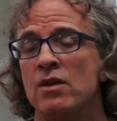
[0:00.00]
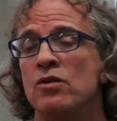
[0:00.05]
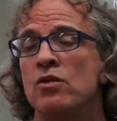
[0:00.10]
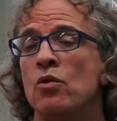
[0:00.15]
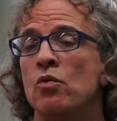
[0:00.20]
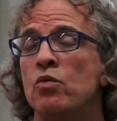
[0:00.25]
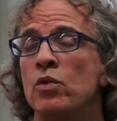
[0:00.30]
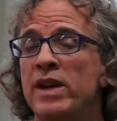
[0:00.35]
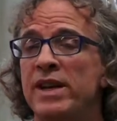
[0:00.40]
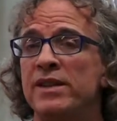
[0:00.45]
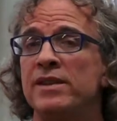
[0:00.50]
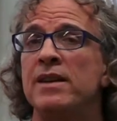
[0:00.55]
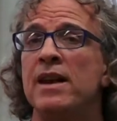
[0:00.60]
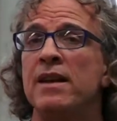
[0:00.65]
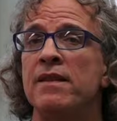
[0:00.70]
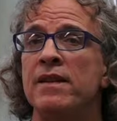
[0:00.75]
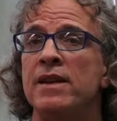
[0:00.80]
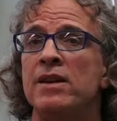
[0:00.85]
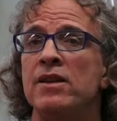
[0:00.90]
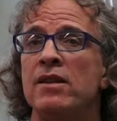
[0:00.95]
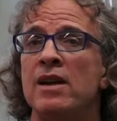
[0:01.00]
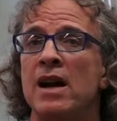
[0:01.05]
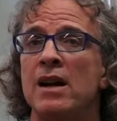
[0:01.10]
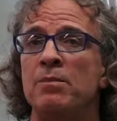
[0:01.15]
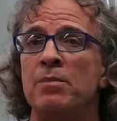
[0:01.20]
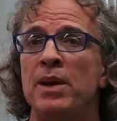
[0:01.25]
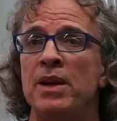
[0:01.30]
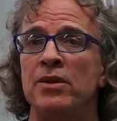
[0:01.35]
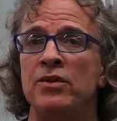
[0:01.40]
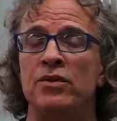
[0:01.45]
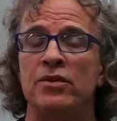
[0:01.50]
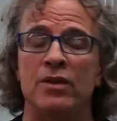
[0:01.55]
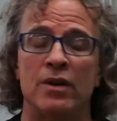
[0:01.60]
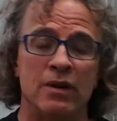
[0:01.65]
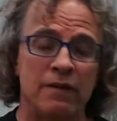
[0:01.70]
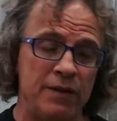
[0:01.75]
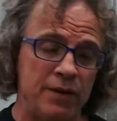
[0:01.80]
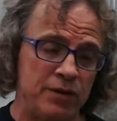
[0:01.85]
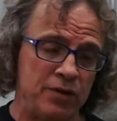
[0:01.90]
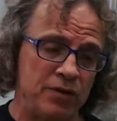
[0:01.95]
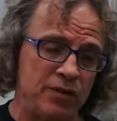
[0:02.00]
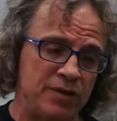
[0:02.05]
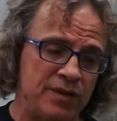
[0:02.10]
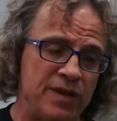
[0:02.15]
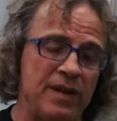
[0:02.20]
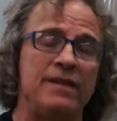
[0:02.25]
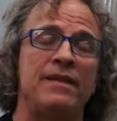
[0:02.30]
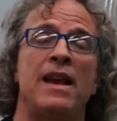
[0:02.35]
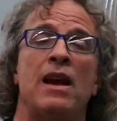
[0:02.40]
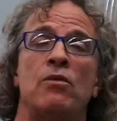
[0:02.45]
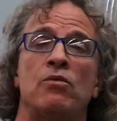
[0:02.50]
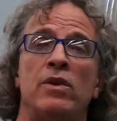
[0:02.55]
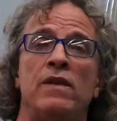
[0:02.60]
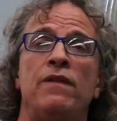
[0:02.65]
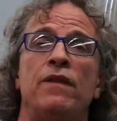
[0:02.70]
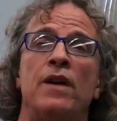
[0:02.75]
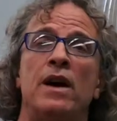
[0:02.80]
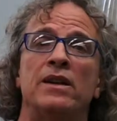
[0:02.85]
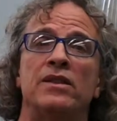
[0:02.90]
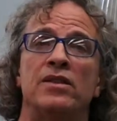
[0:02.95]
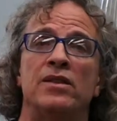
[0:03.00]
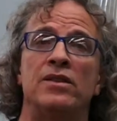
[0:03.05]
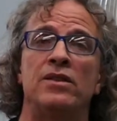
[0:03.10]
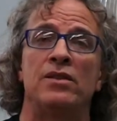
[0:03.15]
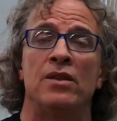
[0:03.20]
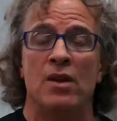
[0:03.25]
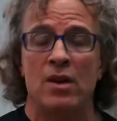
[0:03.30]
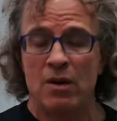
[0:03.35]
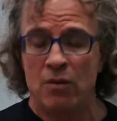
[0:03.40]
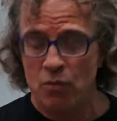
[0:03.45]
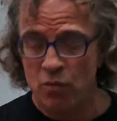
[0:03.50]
The reason I think you got a pinched nerve is you've seen that reflexes